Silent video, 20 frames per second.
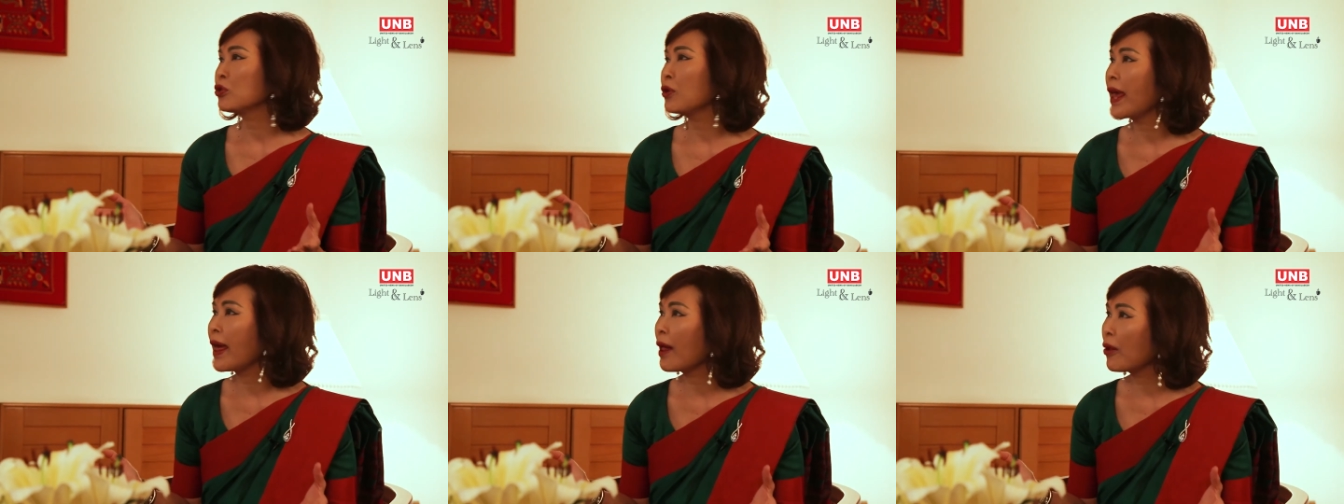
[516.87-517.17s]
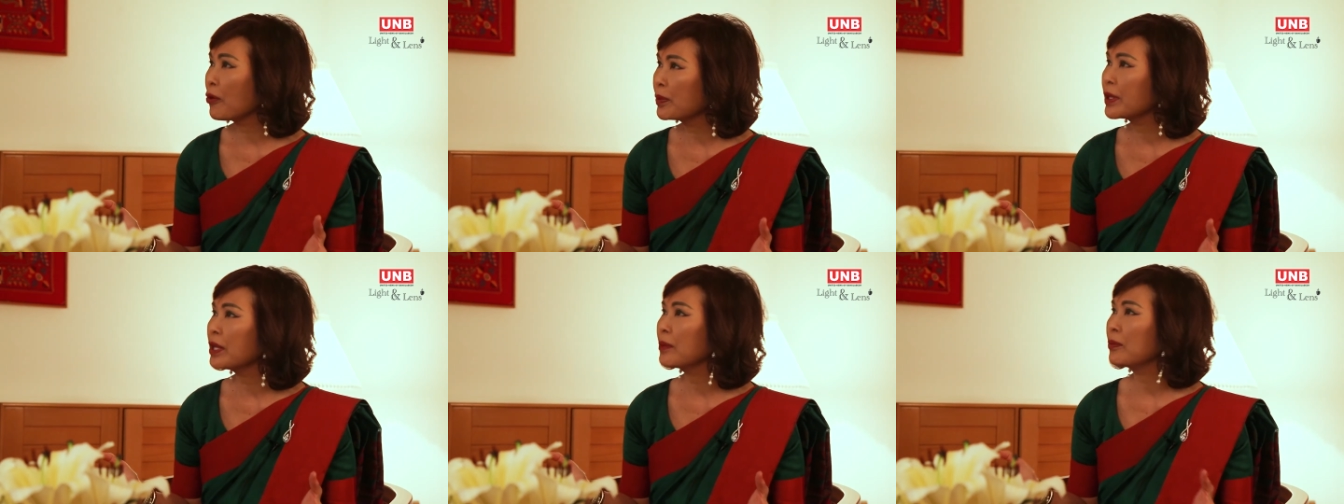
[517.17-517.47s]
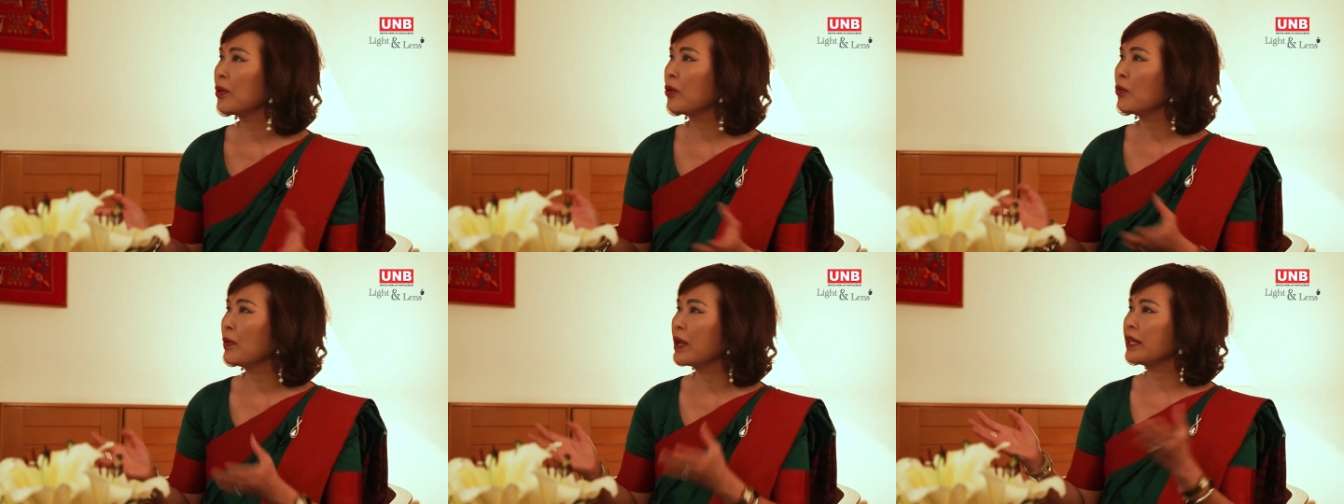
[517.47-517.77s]
help
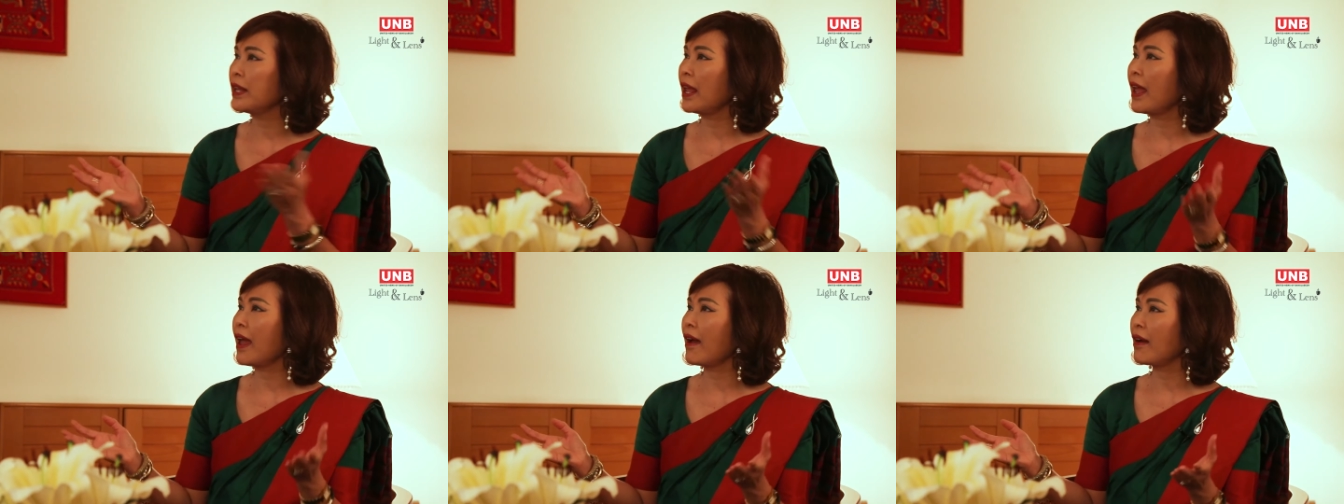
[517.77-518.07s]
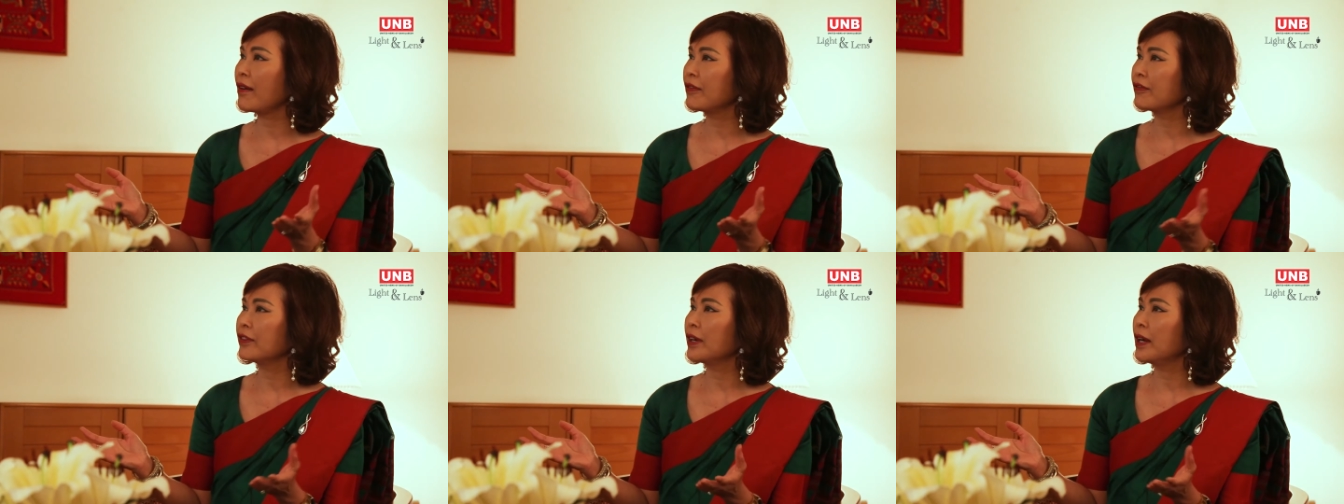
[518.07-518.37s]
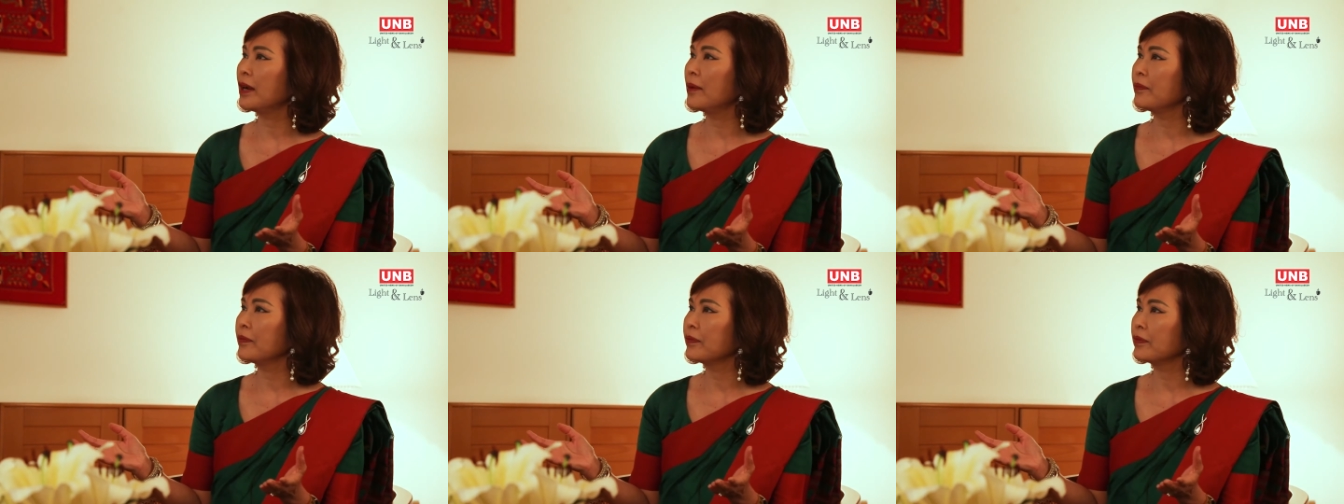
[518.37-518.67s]
people when they have
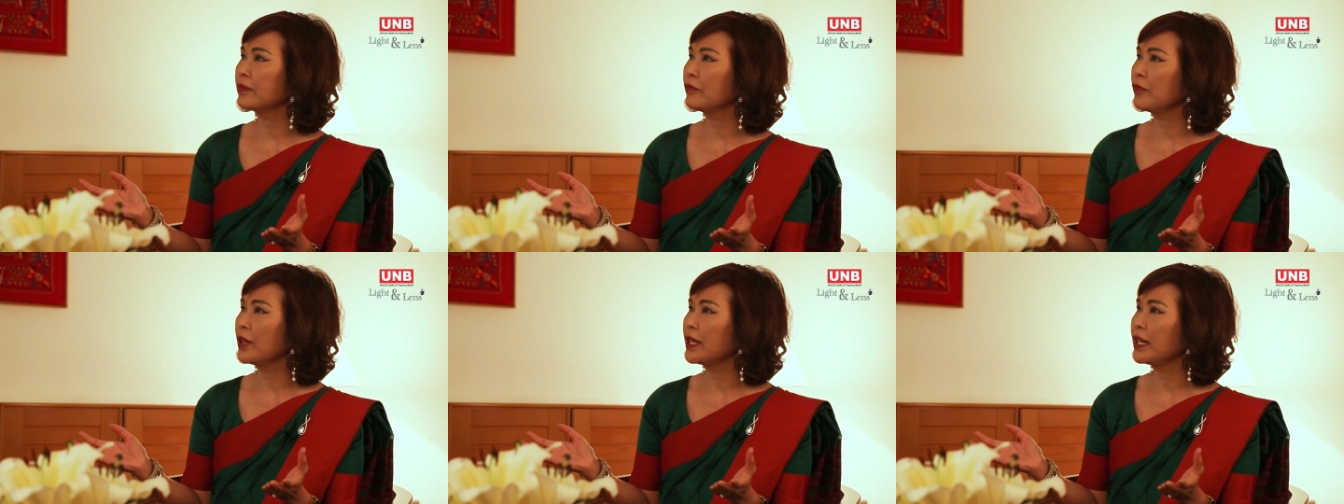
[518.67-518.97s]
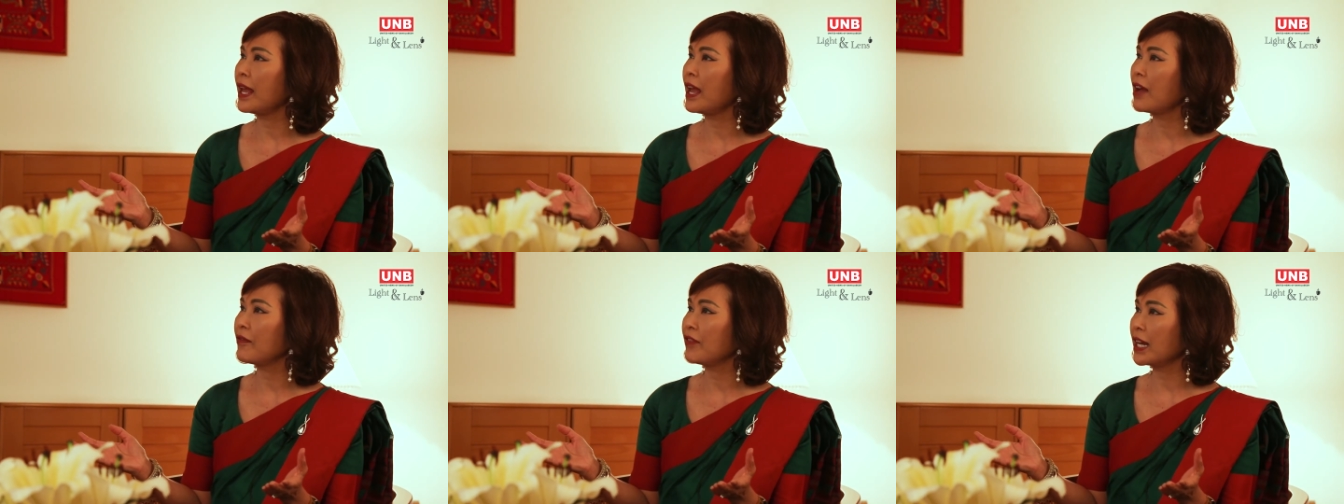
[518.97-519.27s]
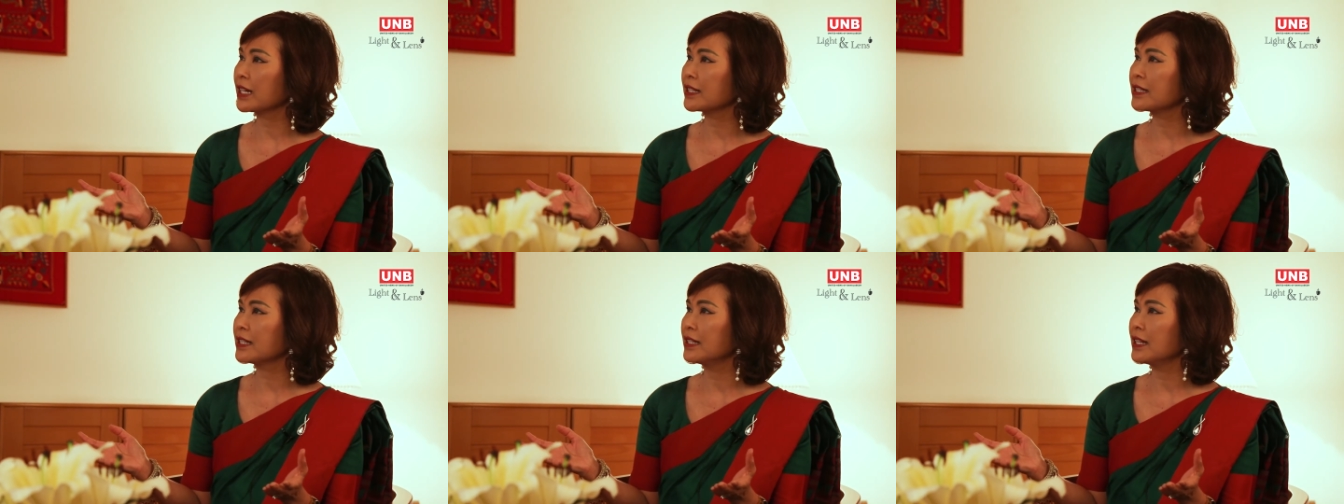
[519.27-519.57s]

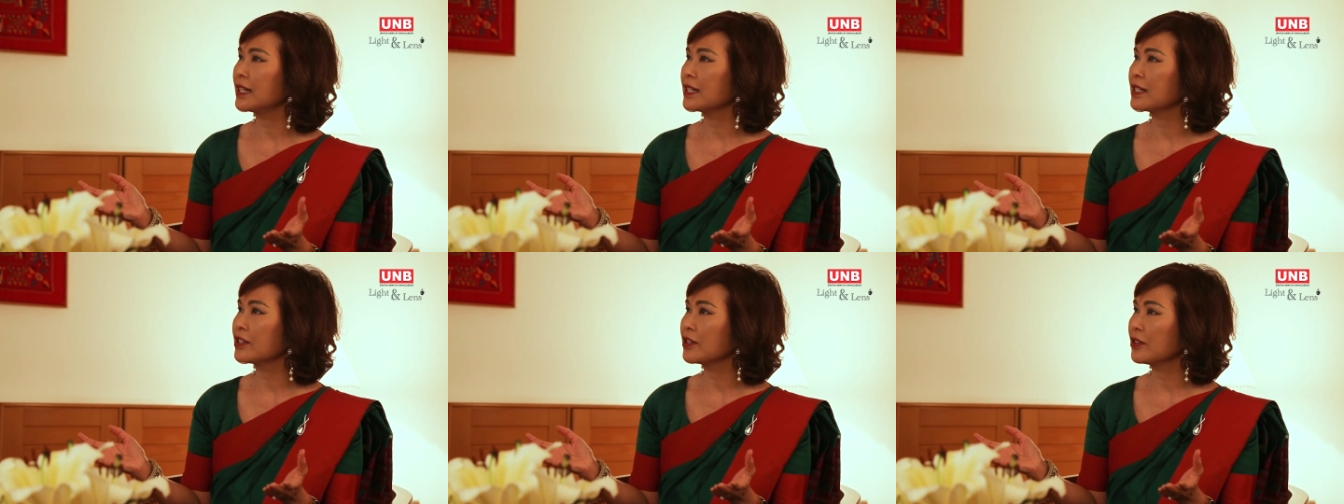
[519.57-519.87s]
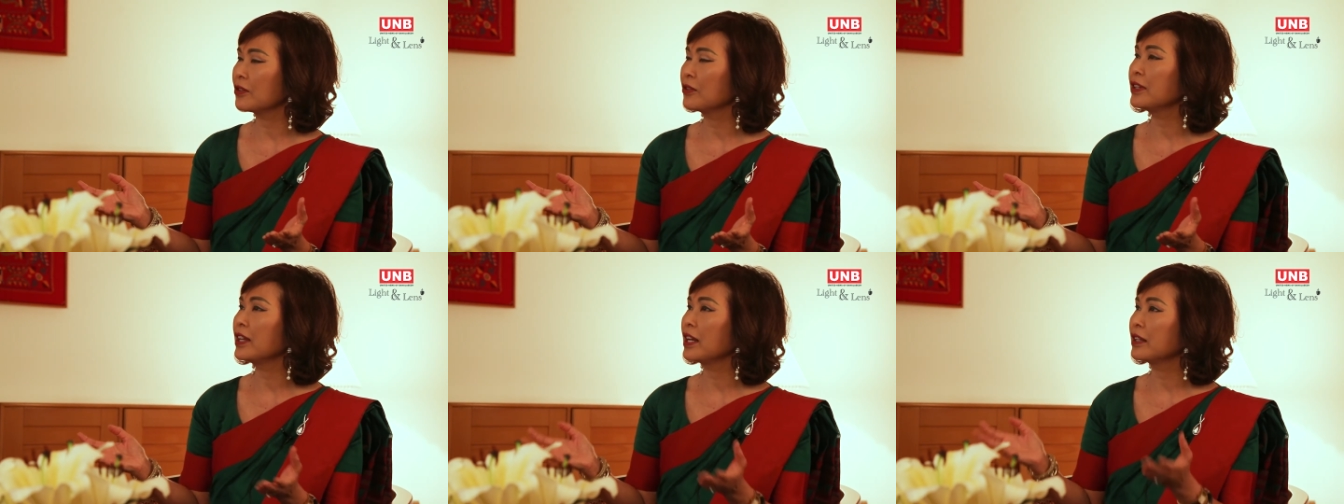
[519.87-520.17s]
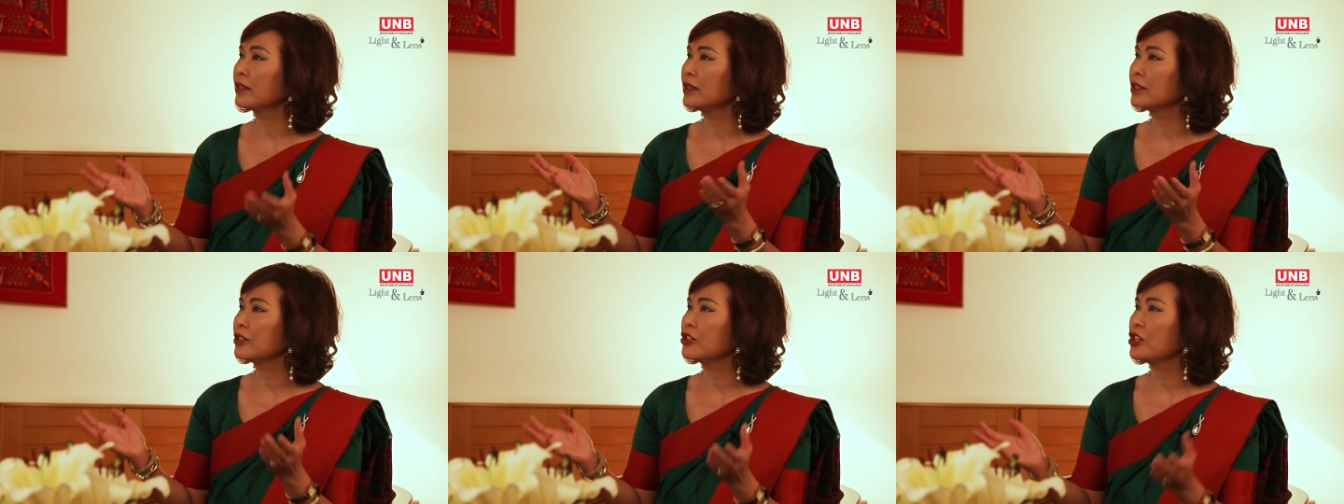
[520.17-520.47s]
accidents, you know, like the injured.